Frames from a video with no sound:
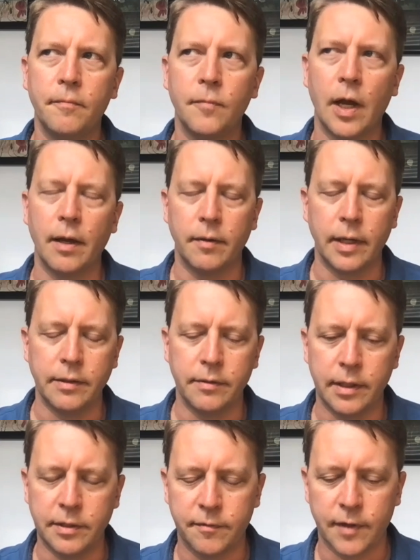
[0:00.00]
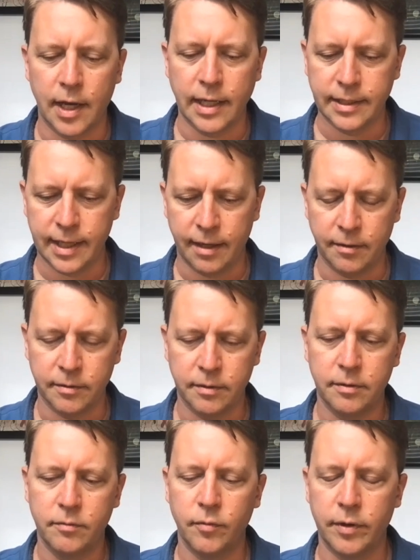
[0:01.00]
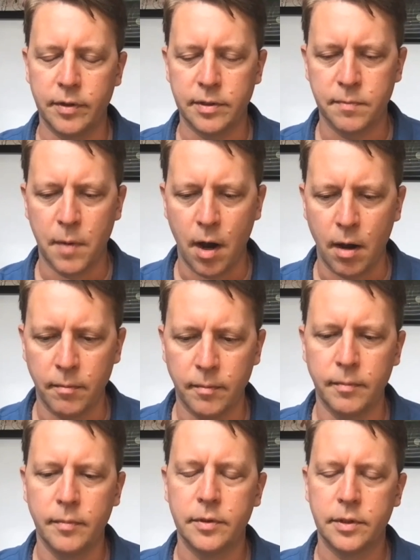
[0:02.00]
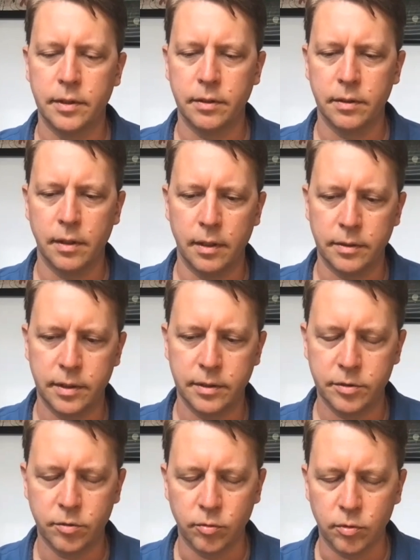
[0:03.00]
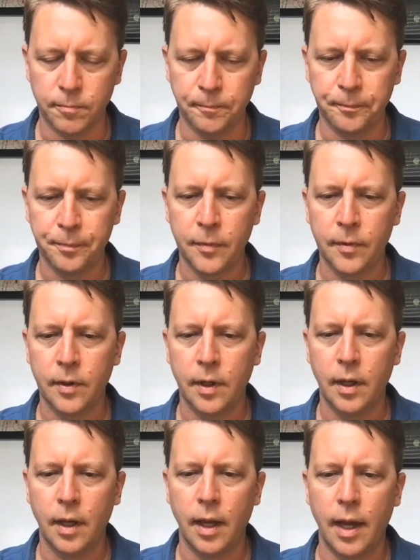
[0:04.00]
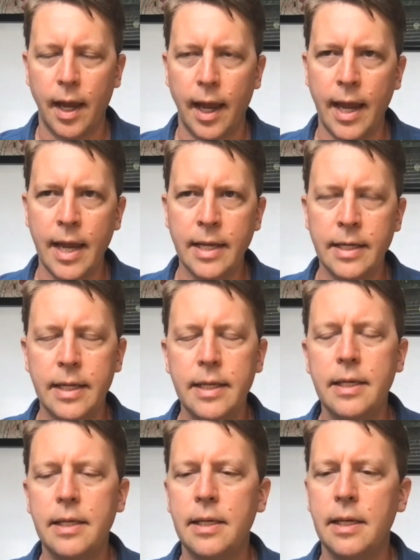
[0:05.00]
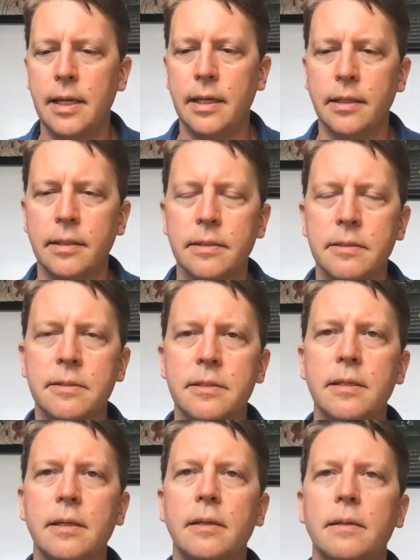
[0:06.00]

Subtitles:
He's flying down with his mom to school. And he is